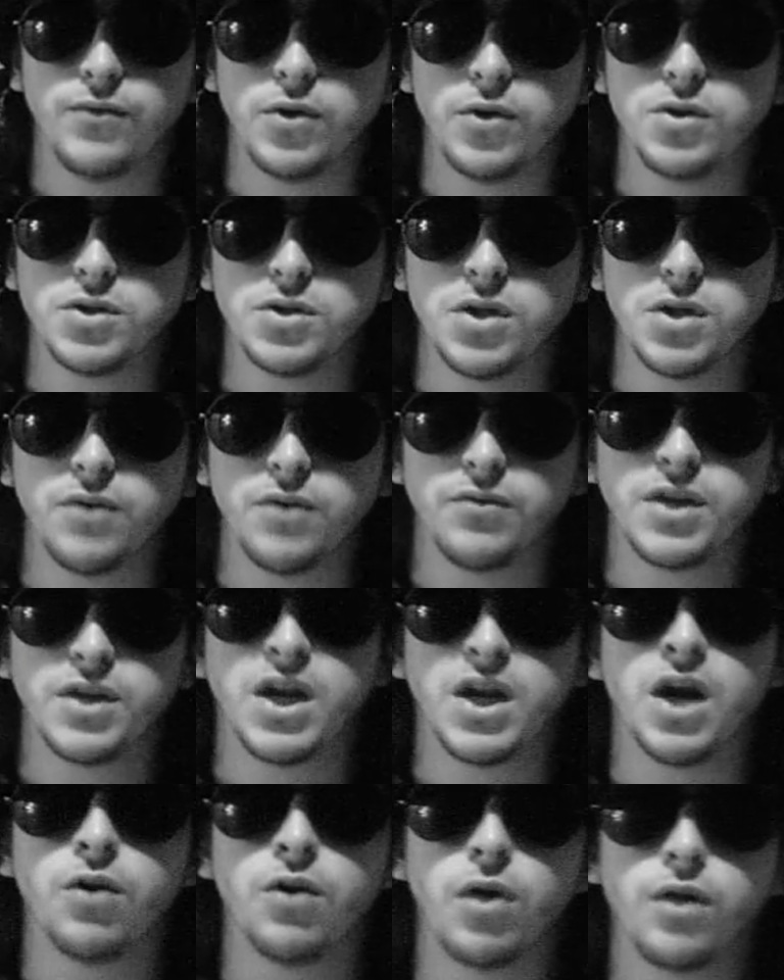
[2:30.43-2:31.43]
version of
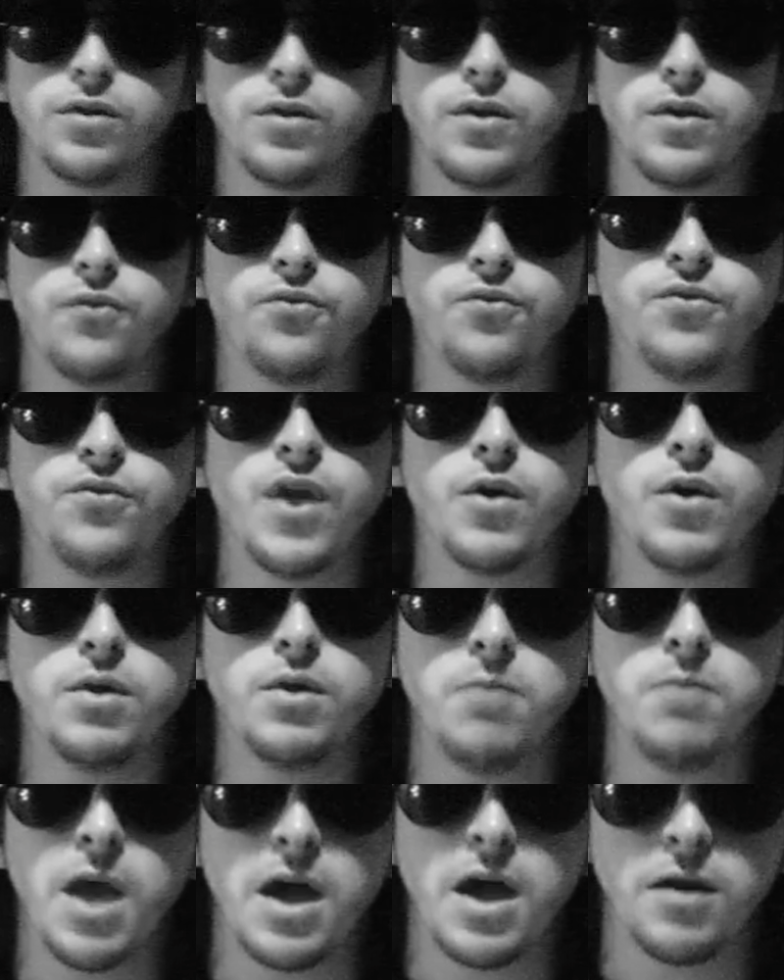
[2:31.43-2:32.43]
Charon, the
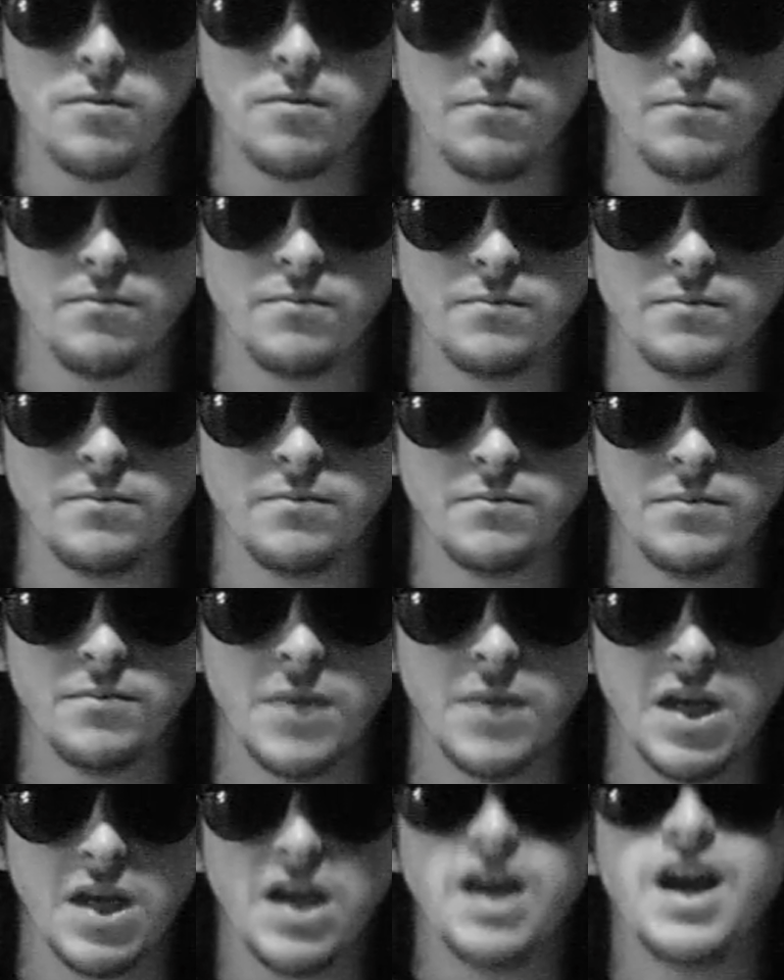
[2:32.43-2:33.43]
ferryman.
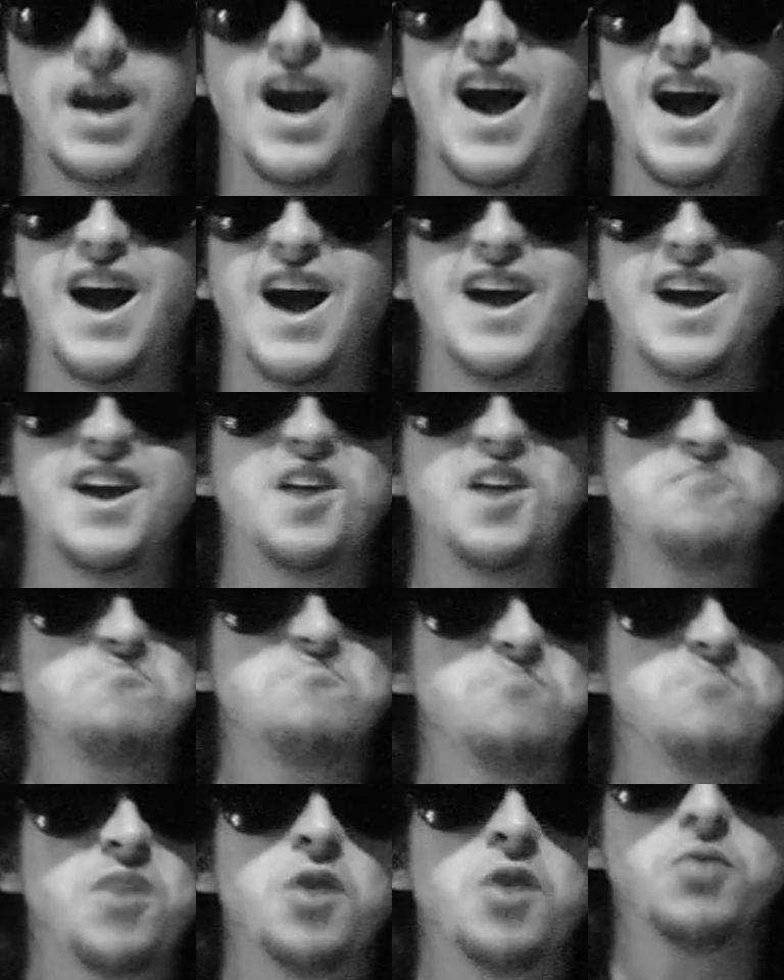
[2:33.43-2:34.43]
I
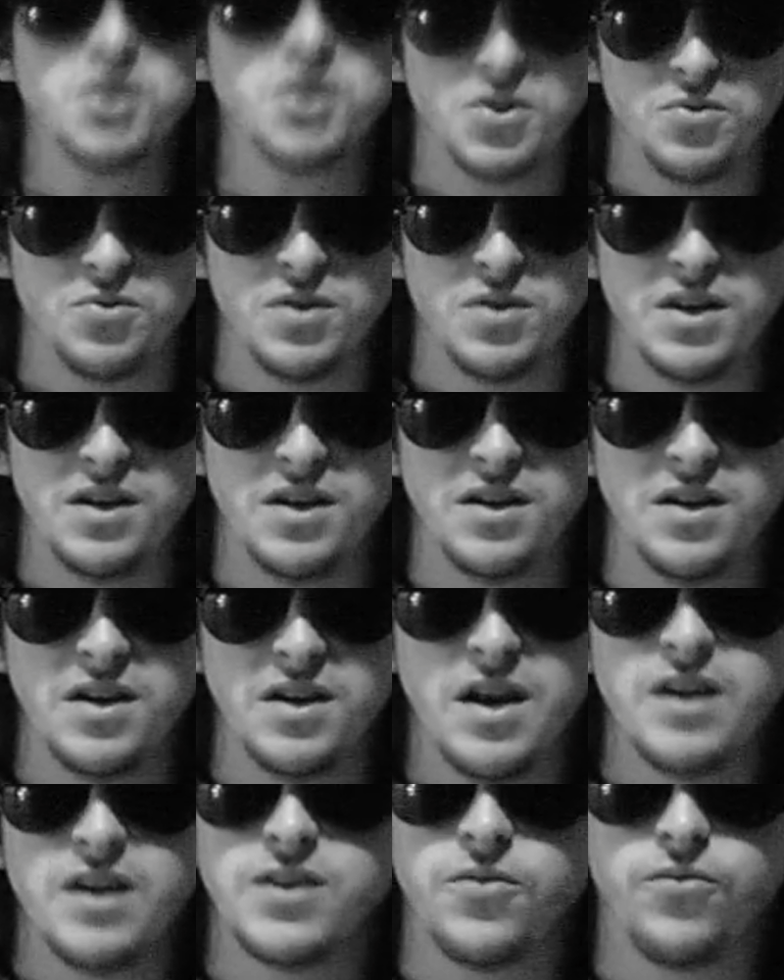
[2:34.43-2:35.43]
am poetry,
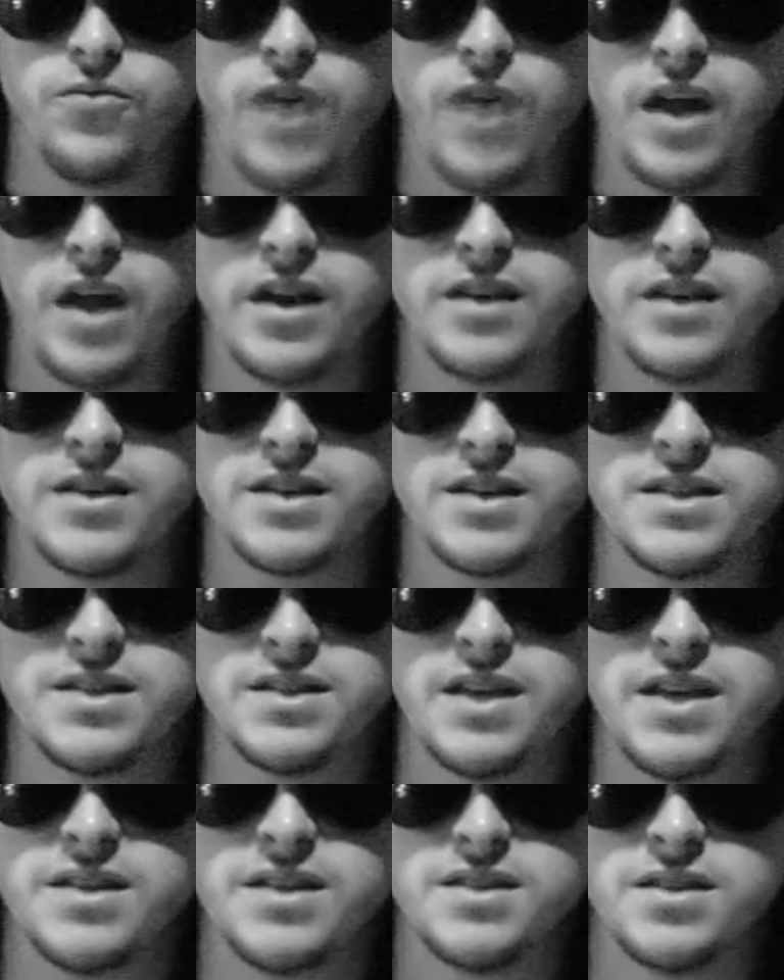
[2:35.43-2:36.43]
defining the
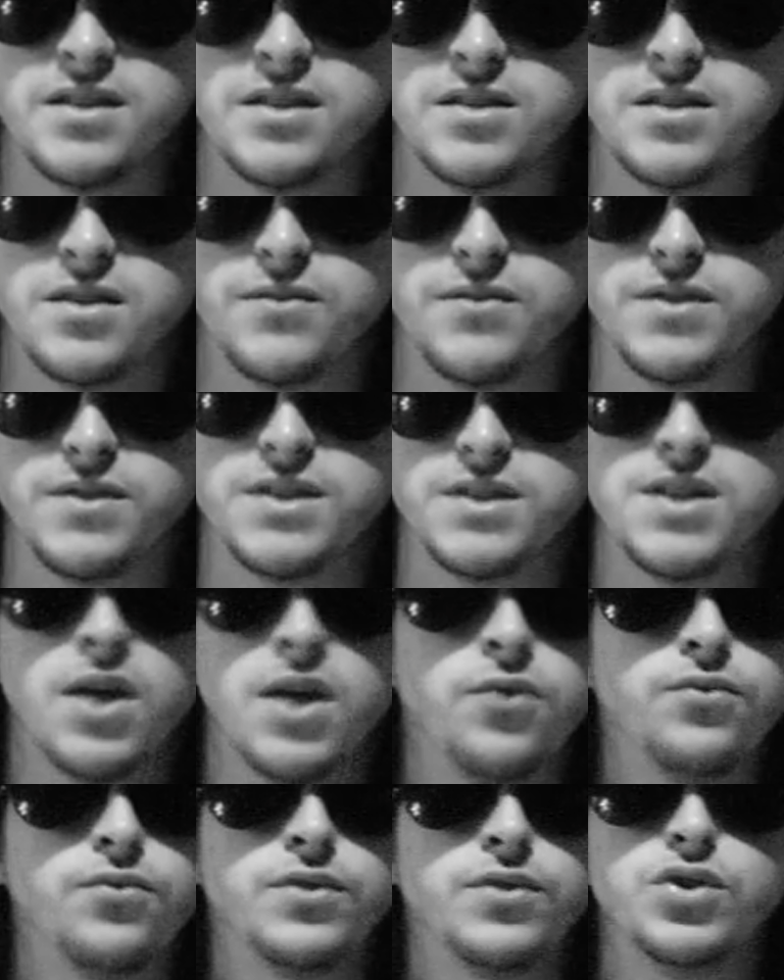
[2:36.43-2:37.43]
senses of
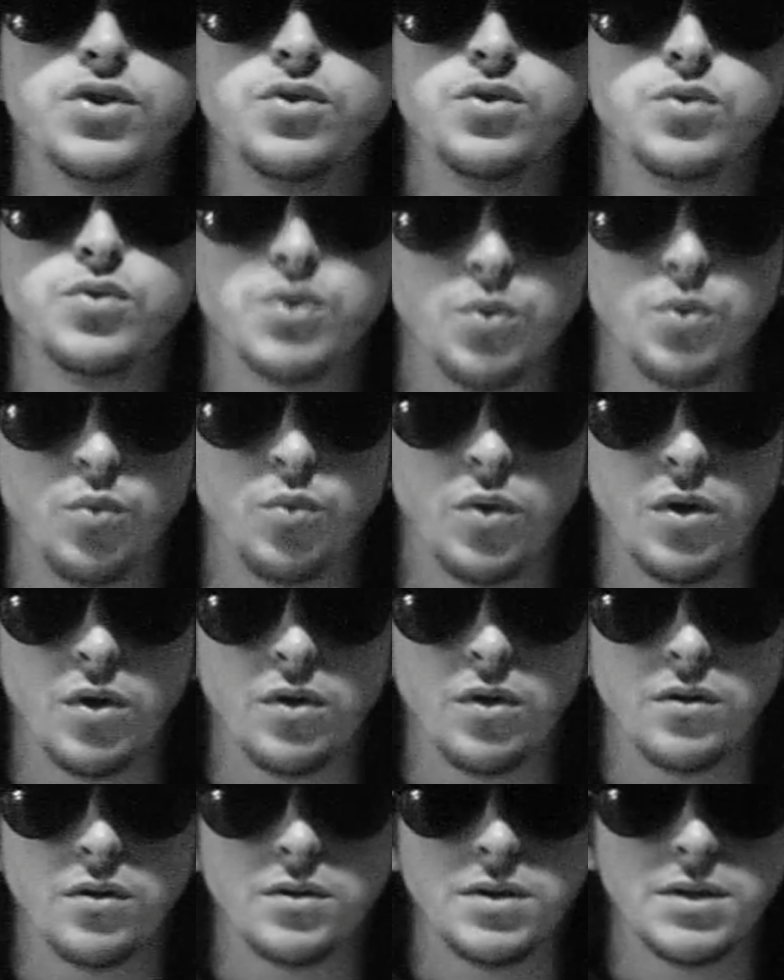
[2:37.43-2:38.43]
self-induced
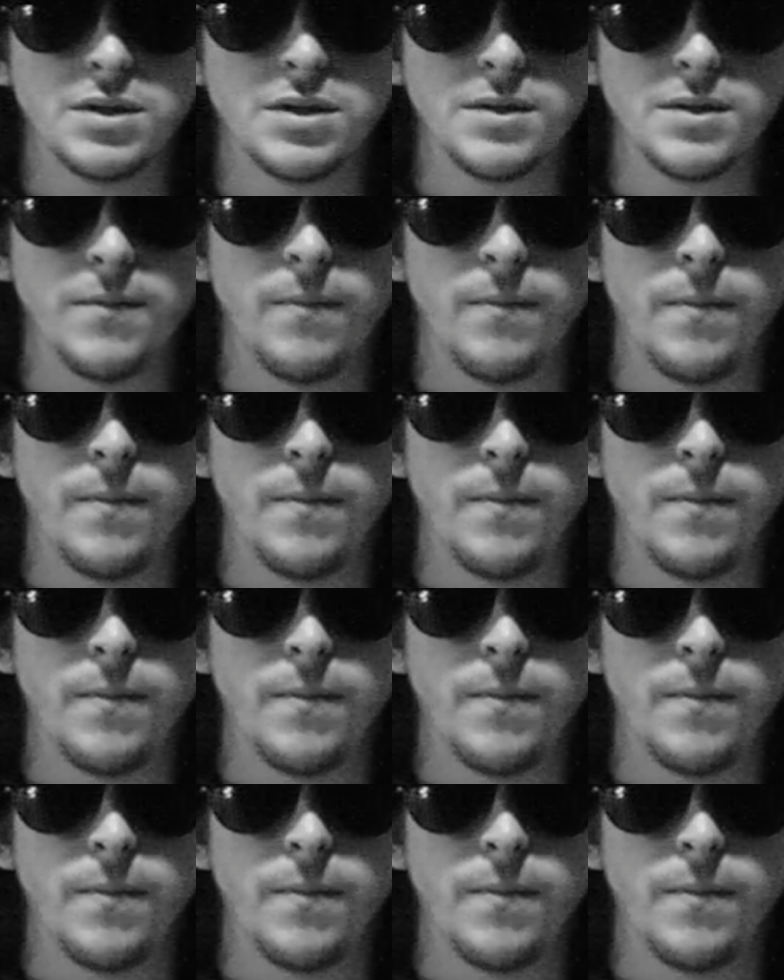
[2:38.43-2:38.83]
words.